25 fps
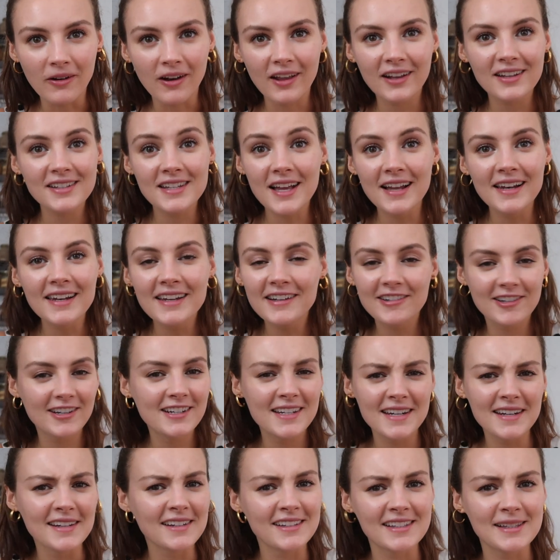Like, because I literally
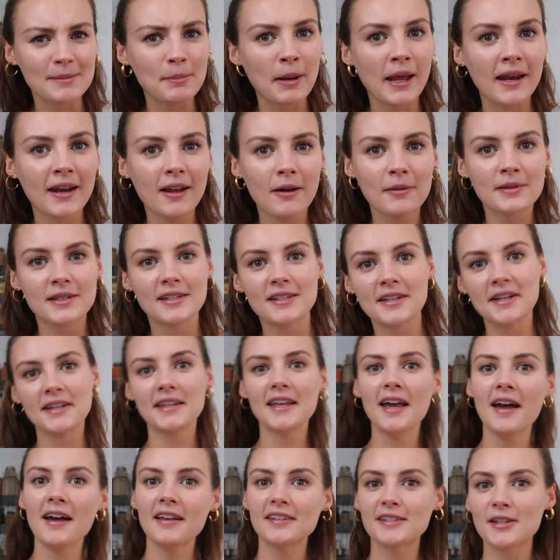didn't explain it. I was just like,
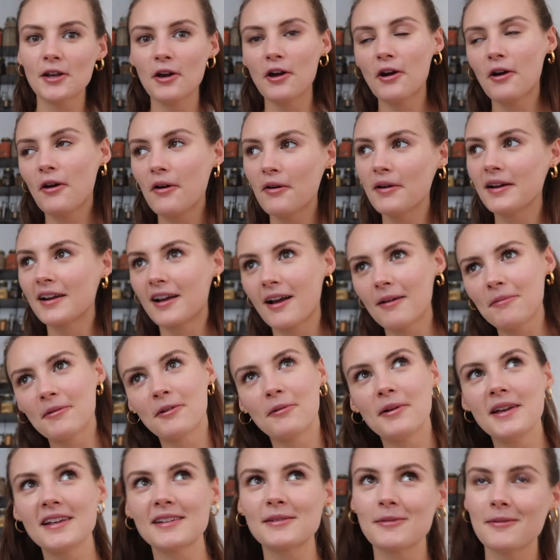yeah, so in a couple of
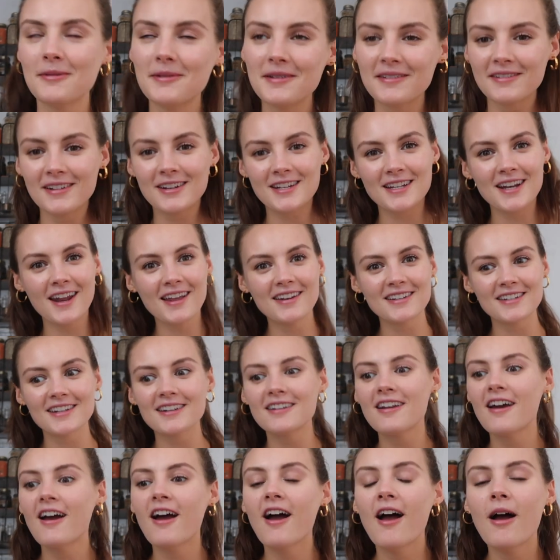weeks I'm moving to
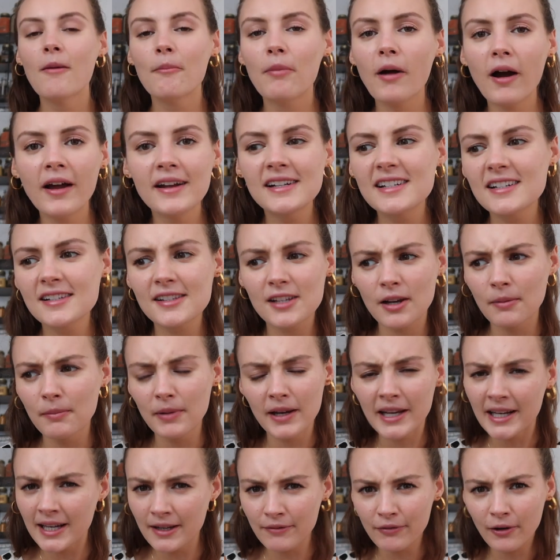London. But I just
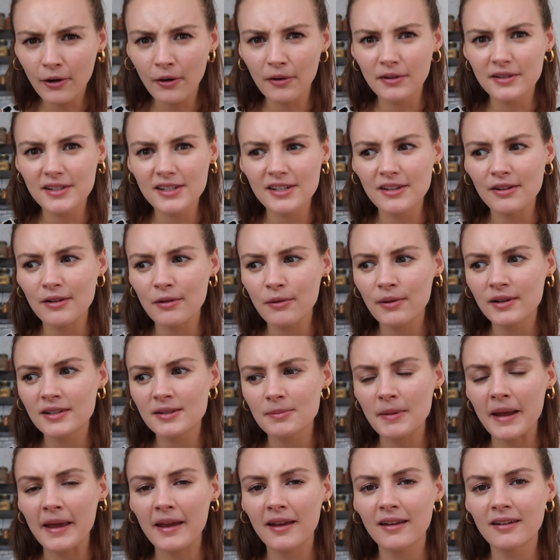completely forgot to
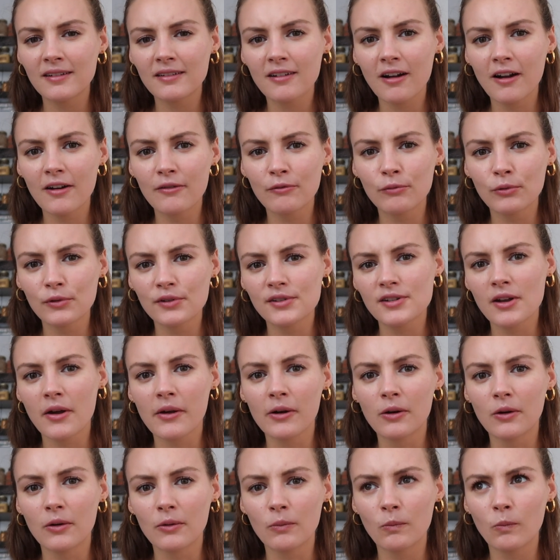explain kind of what's going
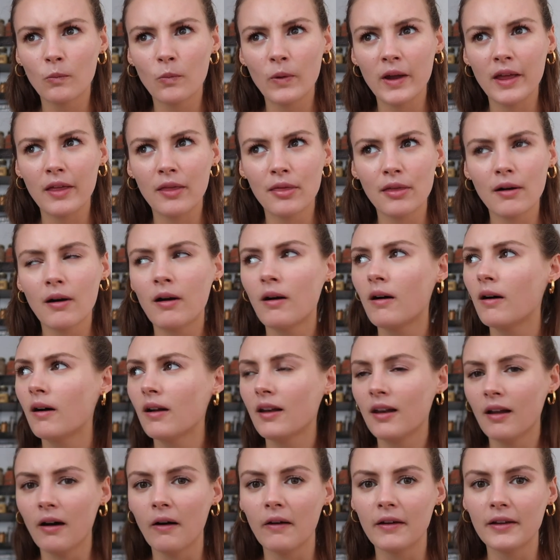on with our
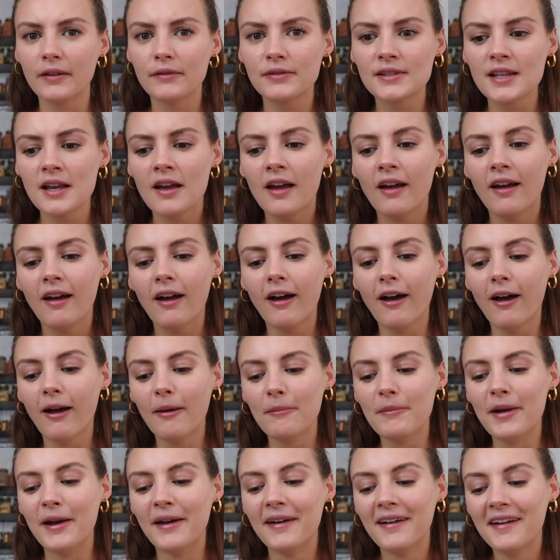lives.
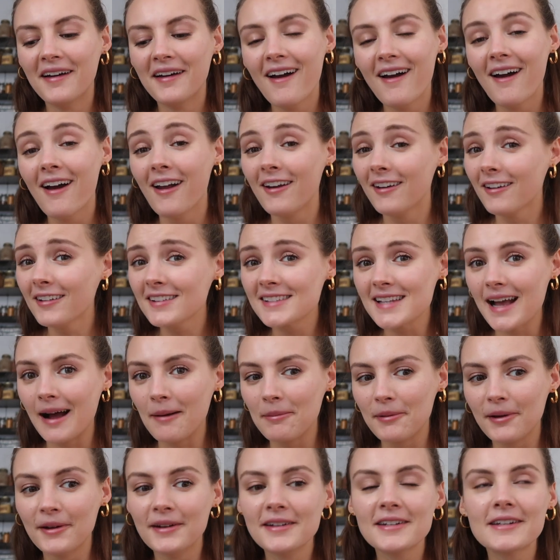A lot's
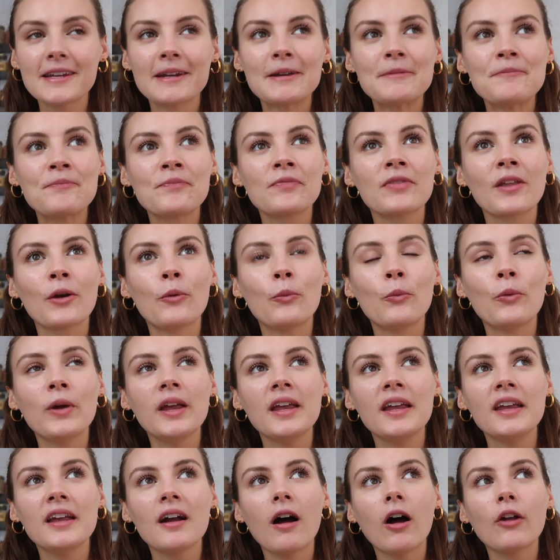happened.
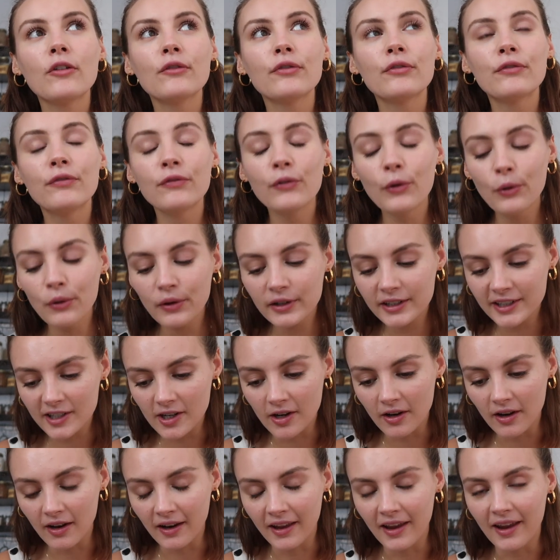We
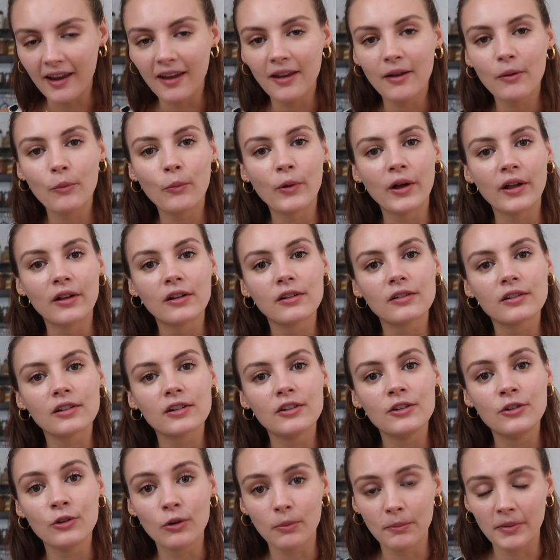unfortunately will
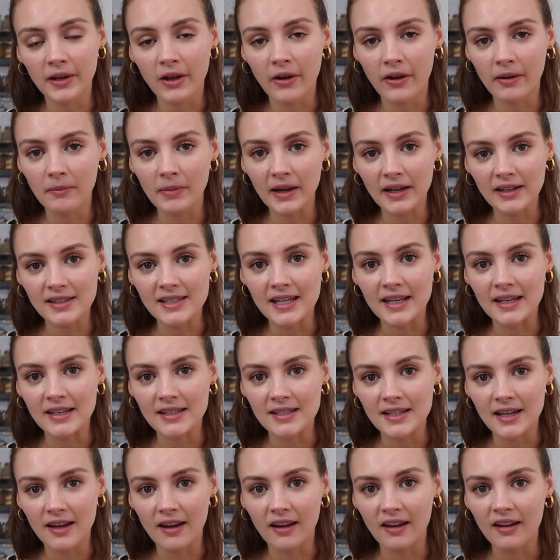not be going back to
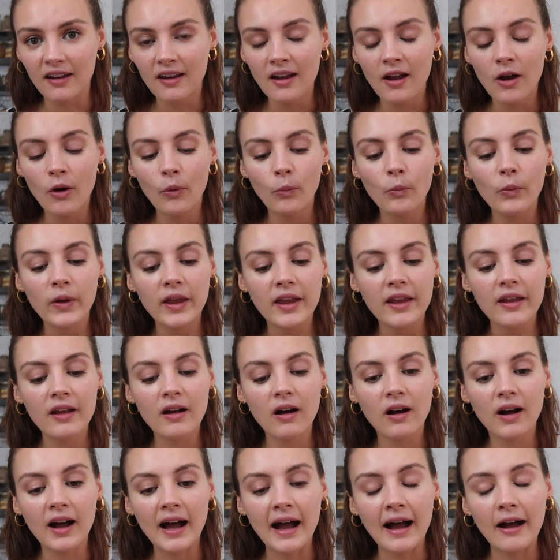India. We
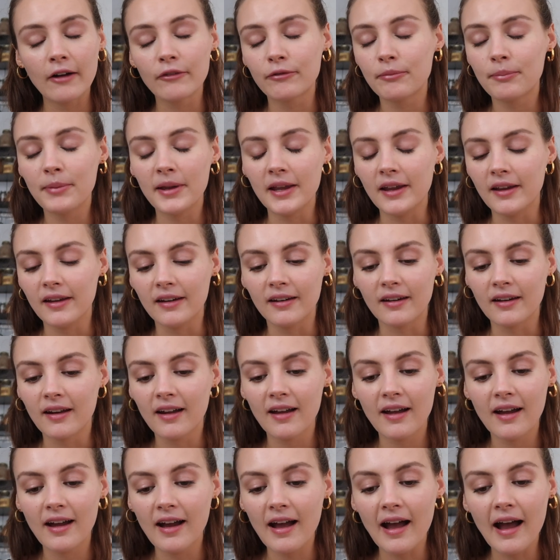have been
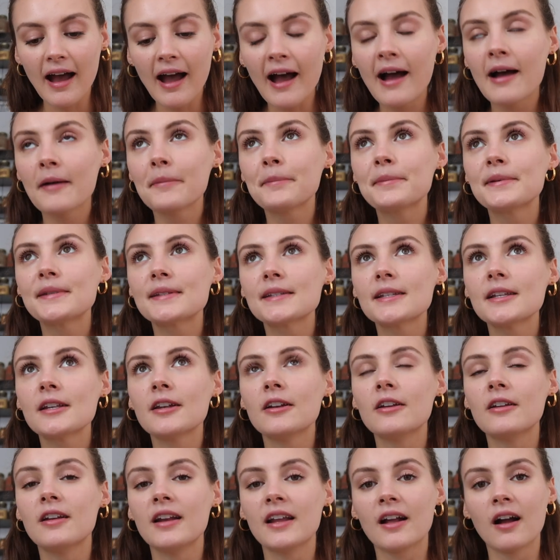
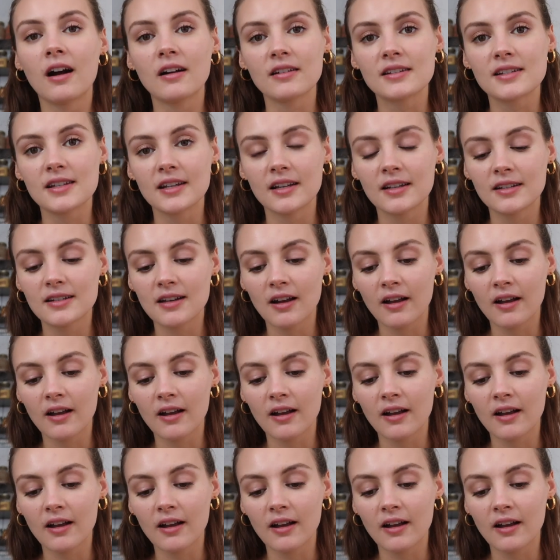absolutely gutted.